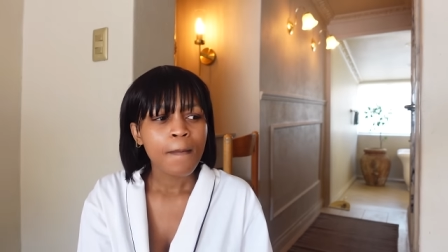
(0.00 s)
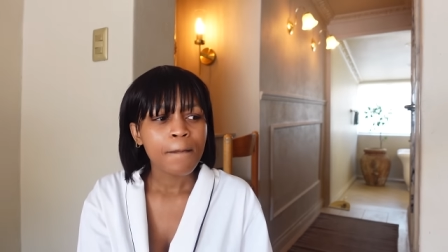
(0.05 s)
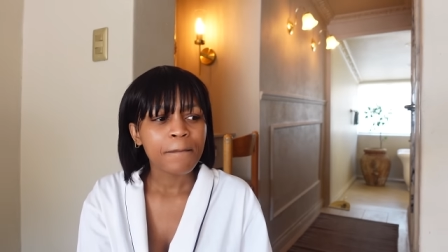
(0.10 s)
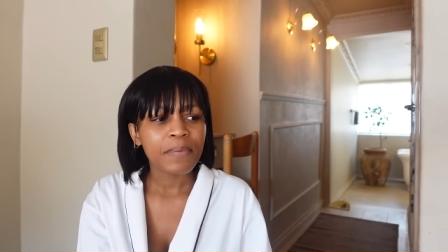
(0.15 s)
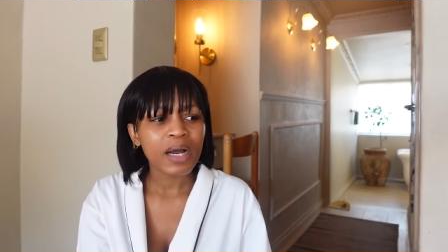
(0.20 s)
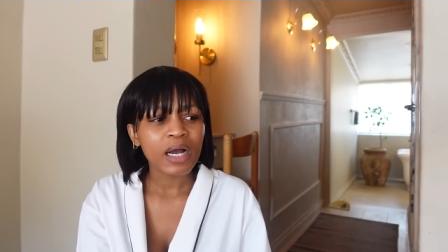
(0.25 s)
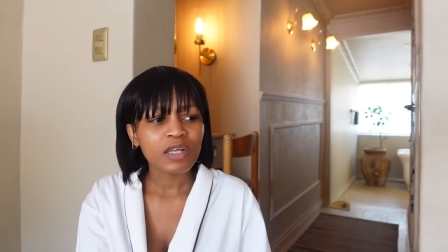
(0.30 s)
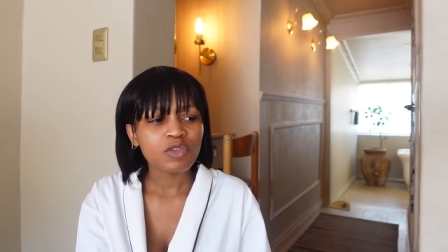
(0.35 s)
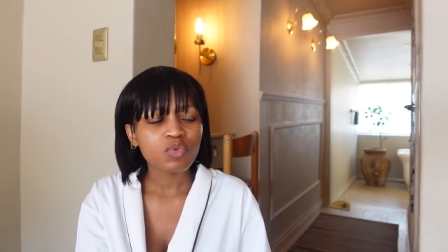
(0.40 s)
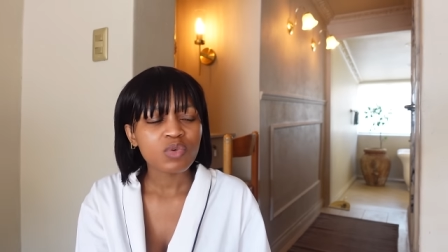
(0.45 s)

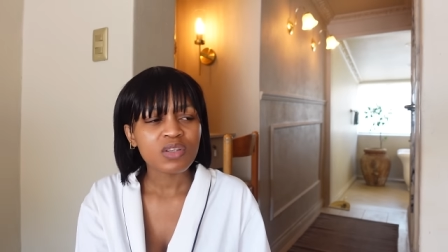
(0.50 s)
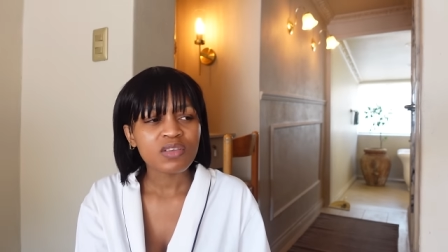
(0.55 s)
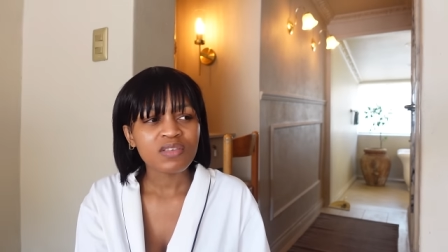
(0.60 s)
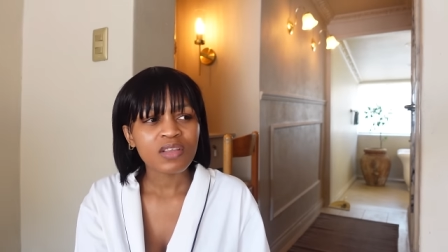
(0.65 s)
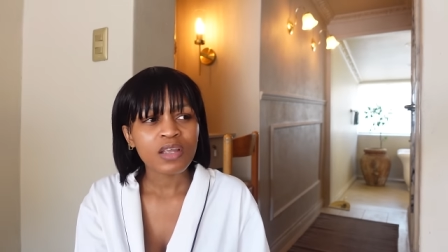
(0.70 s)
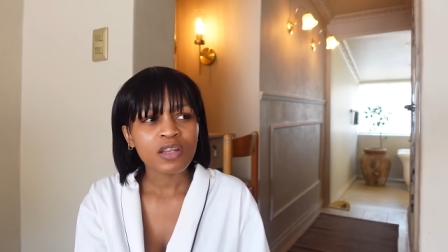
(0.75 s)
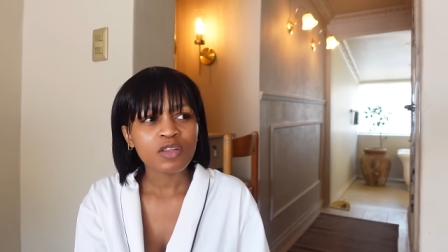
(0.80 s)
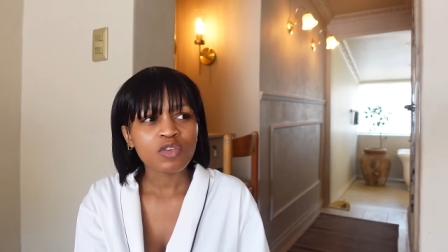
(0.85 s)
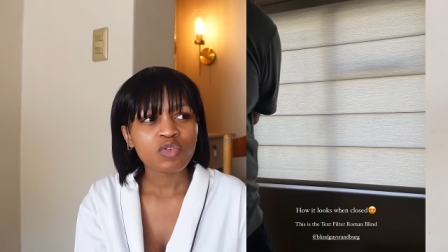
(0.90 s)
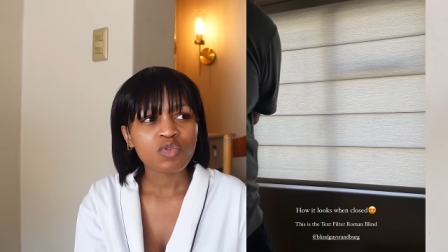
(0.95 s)
but we
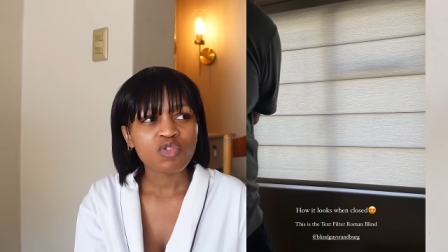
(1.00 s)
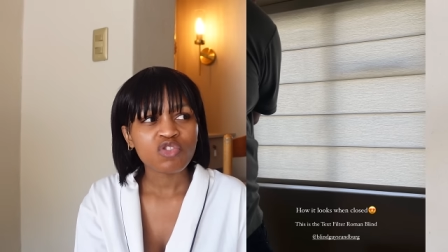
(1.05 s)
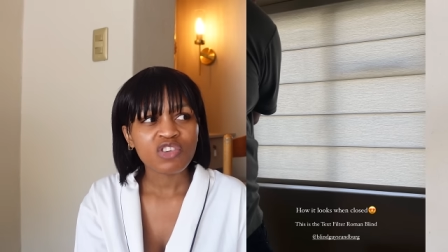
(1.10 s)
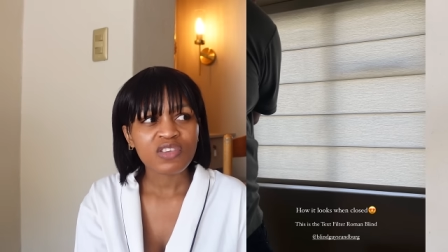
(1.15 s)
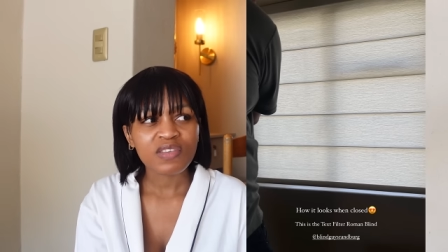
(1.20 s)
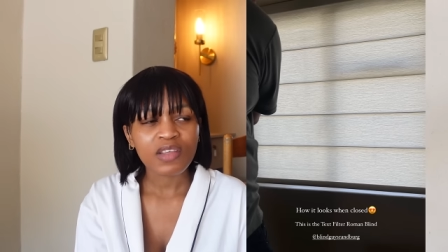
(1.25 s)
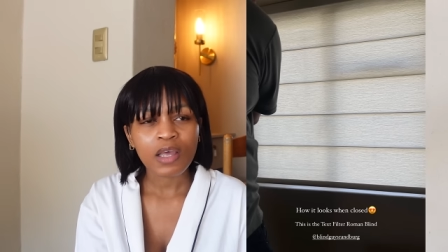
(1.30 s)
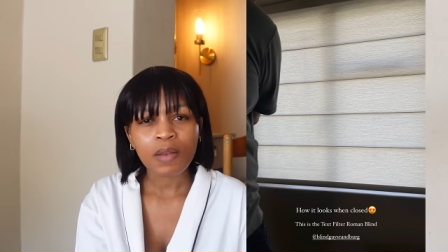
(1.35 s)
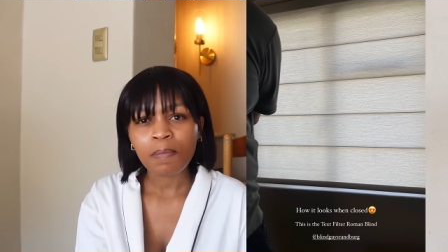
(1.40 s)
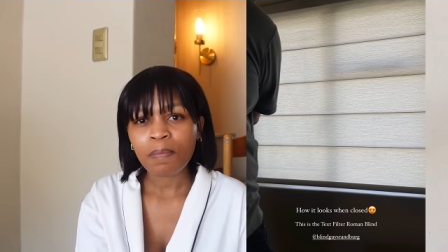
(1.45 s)
decided to
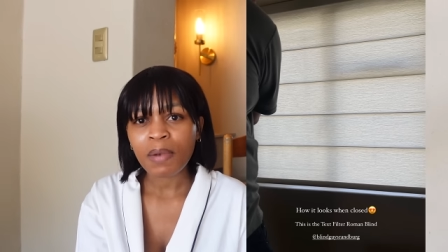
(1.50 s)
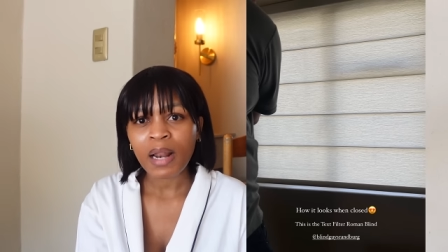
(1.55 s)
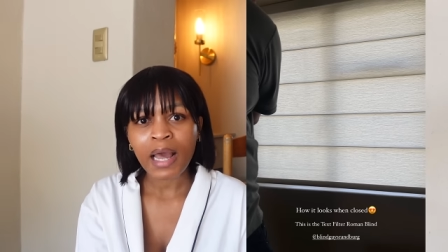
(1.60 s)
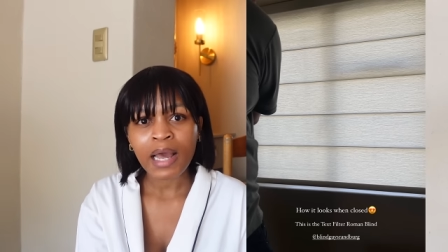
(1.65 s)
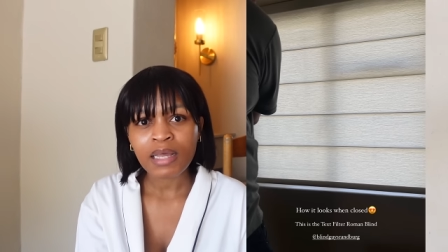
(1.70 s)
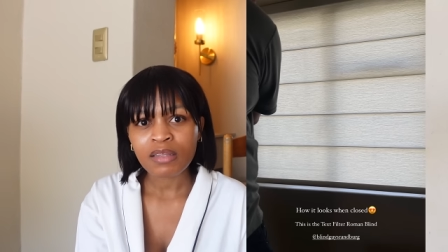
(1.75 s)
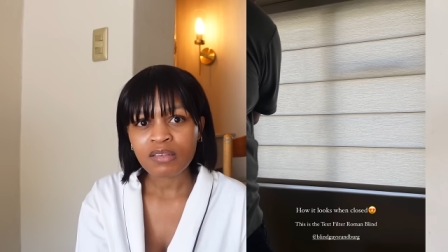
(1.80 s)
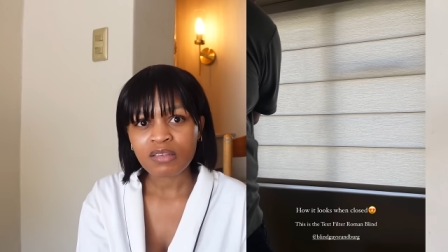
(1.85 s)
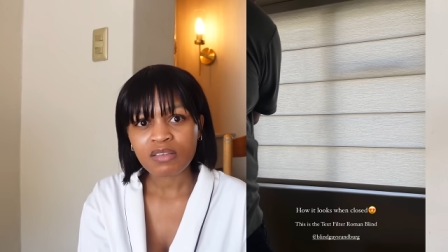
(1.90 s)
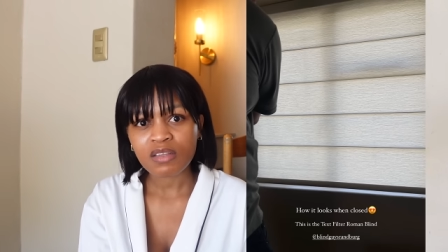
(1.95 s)
just get
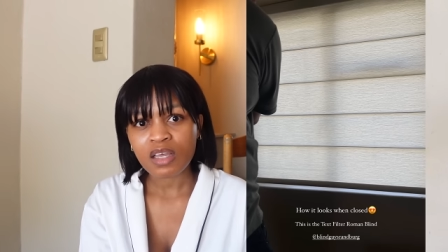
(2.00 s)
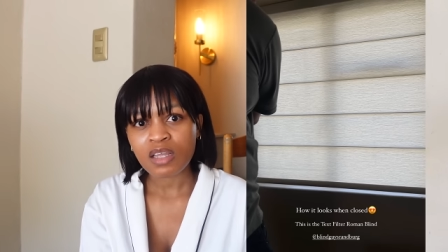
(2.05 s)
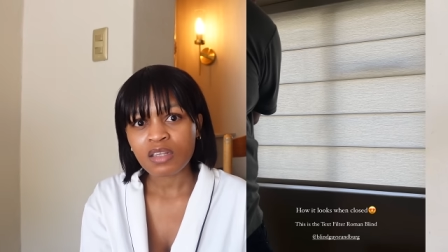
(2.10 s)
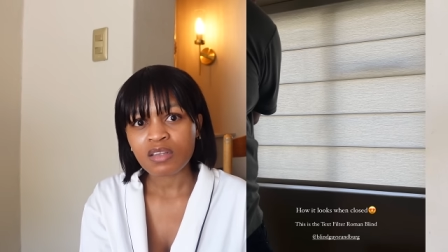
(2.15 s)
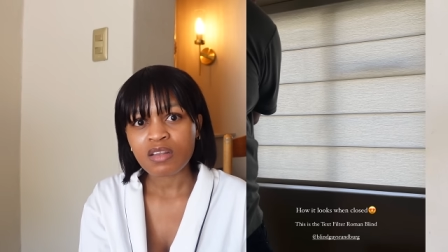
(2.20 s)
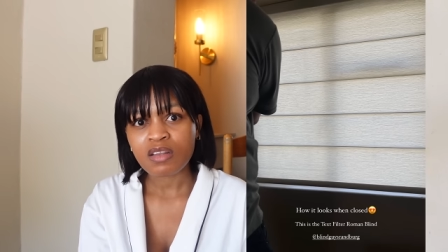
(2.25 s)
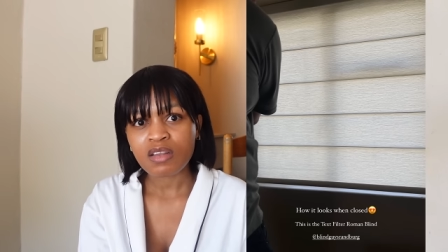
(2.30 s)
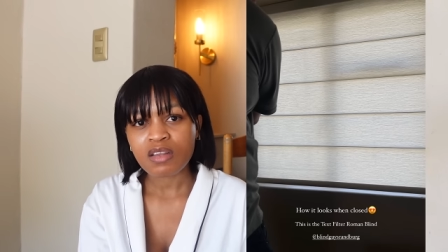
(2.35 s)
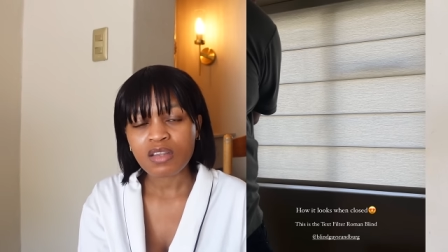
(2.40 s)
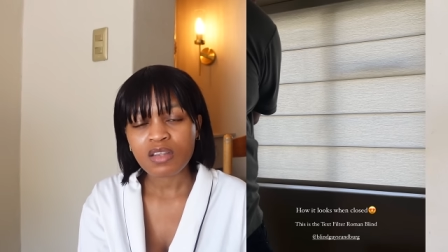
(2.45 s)
blinds
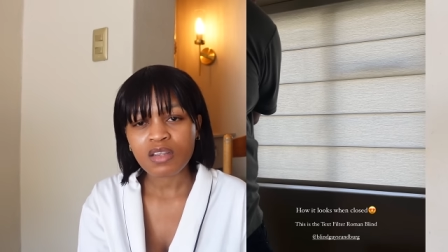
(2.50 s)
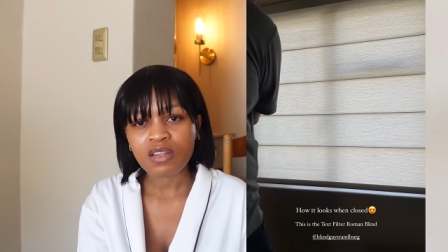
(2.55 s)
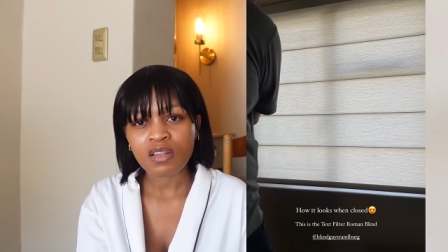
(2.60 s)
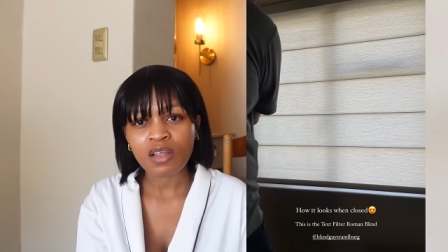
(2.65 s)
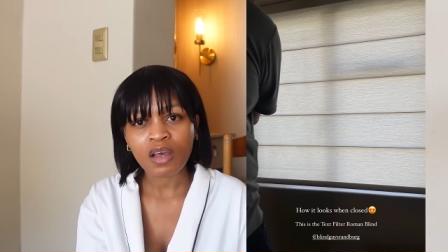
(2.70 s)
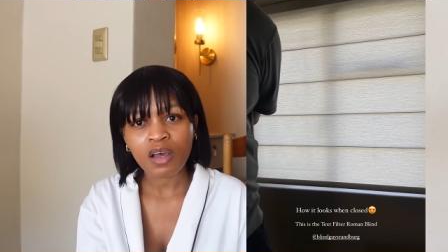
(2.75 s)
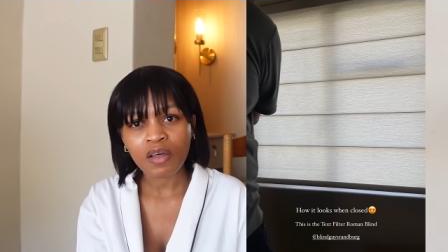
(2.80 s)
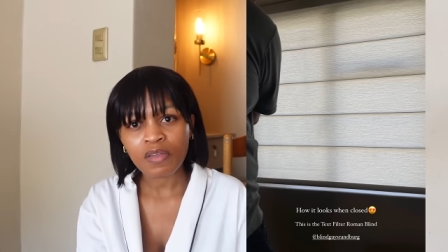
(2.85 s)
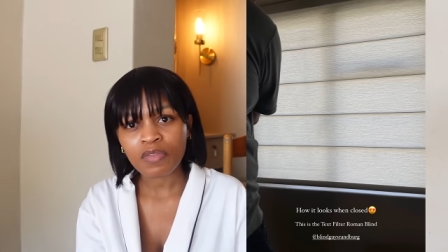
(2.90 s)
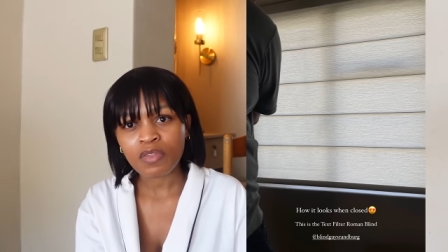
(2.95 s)
and
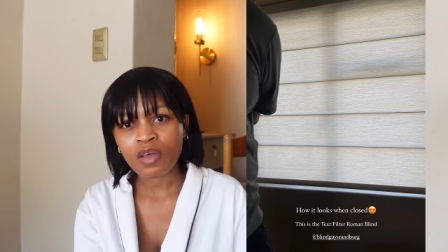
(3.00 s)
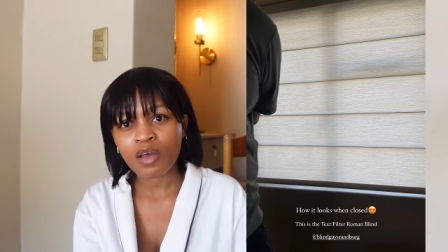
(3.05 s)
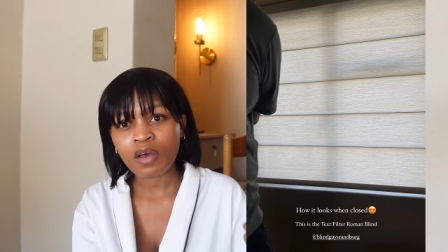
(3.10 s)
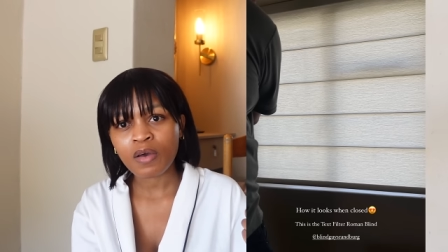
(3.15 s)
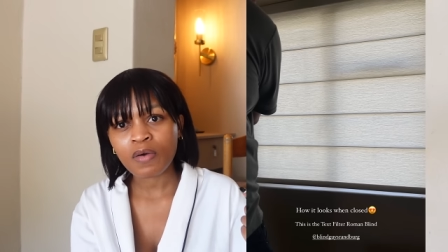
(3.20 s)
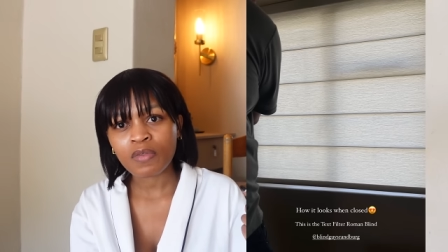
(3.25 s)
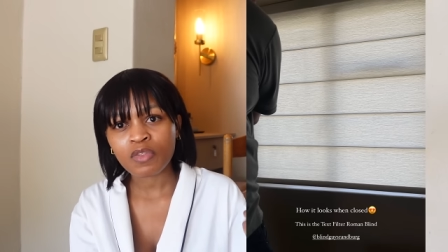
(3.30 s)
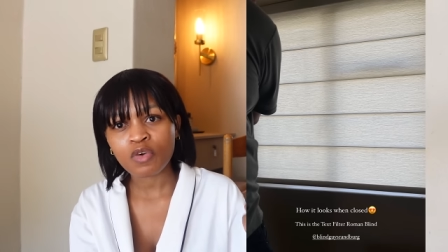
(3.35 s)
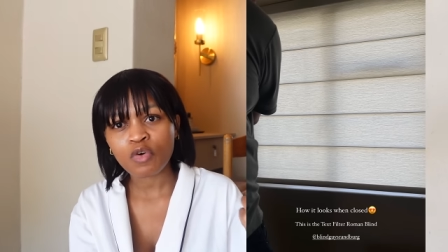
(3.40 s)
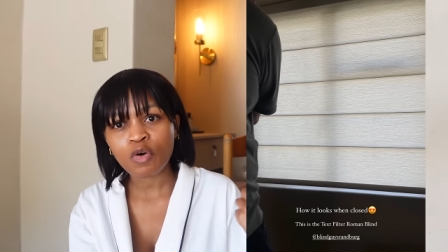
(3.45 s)
the,
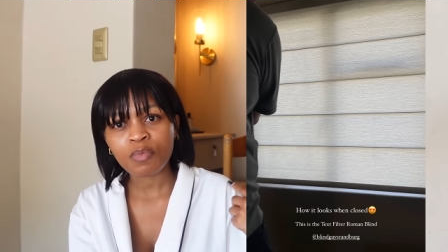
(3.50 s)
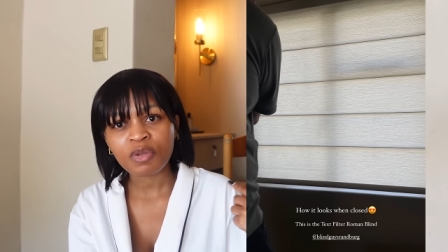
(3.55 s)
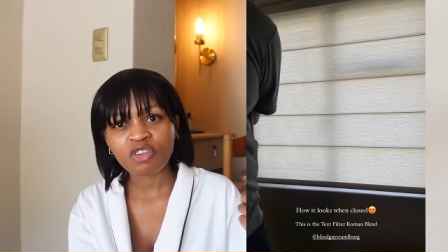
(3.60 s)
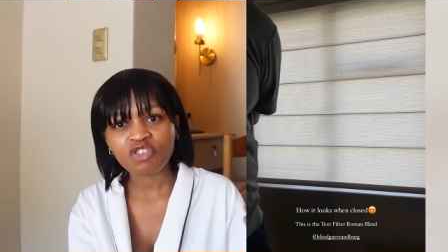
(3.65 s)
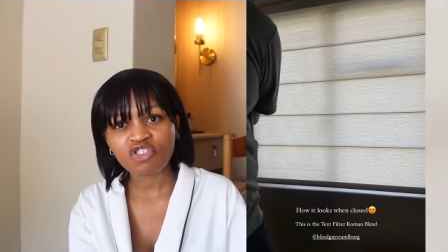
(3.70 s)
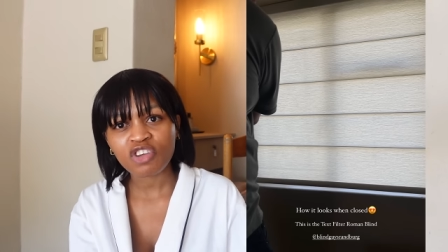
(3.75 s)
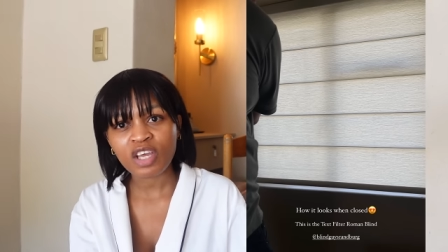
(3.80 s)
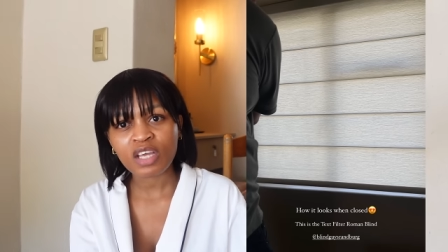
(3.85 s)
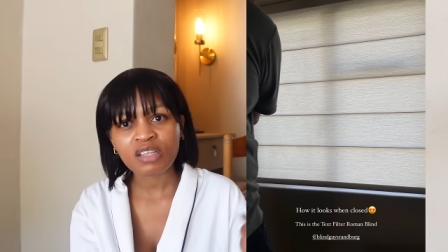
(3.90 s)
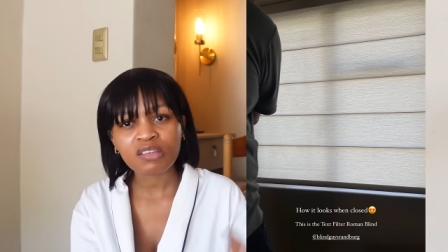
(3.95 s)
the, the Roman
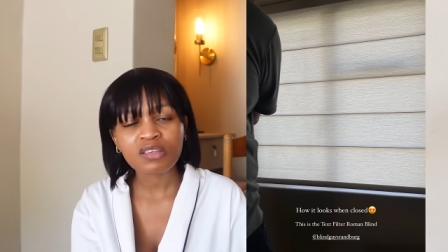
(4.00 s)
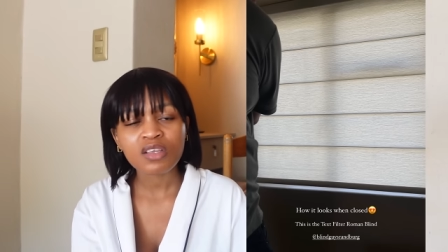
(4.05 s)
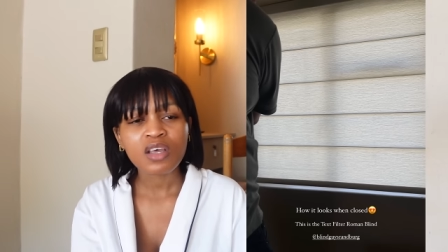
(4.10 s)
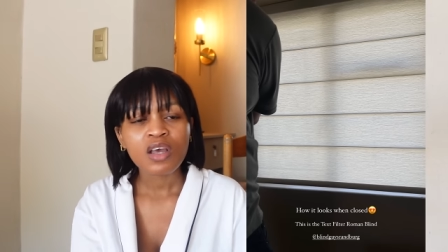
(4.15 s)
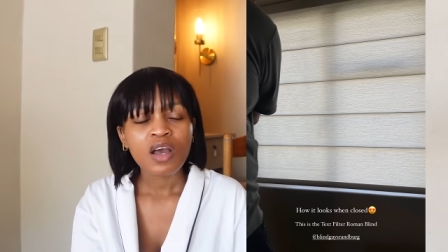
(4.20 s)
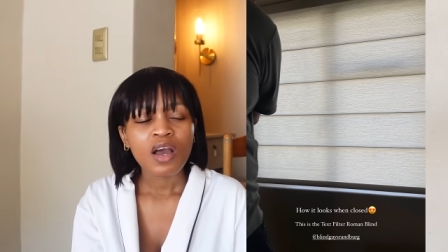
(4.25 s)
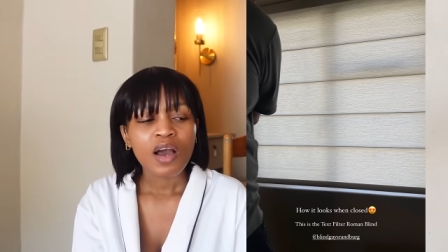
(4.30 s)
shades.